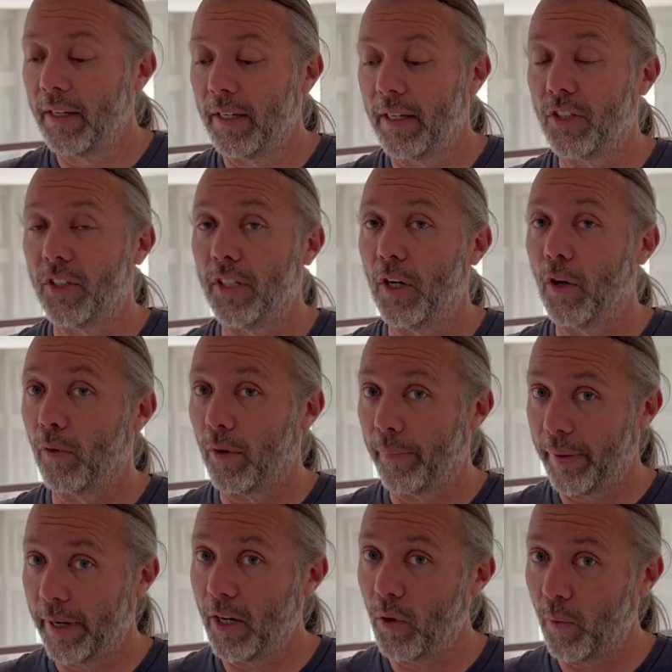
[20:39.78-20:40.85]
is to go and
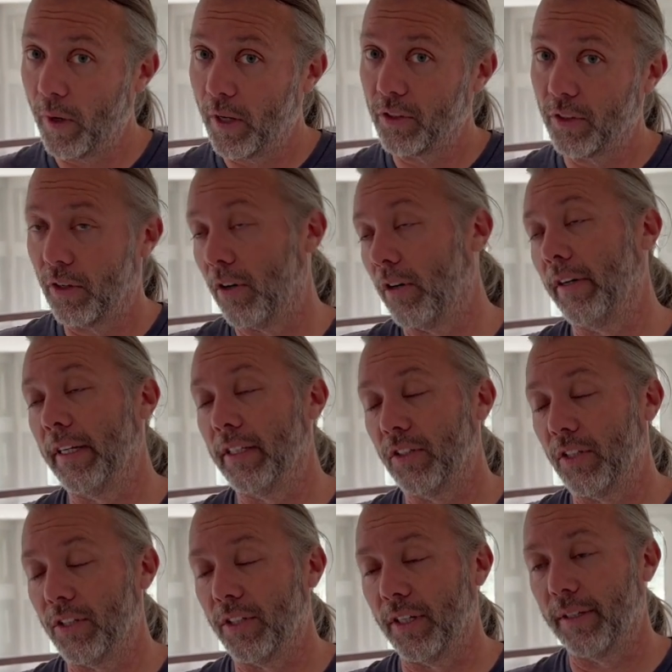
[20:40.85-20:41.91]
repair wells that are already
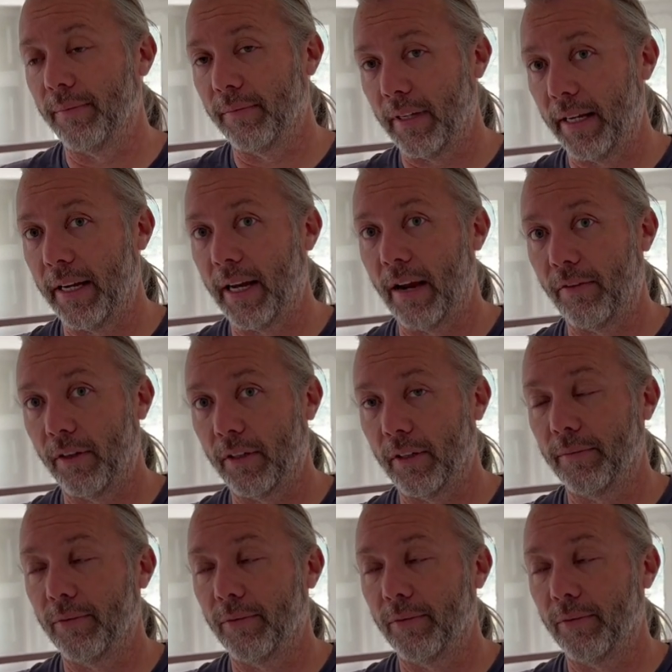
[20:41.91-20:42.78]
existing in Africa.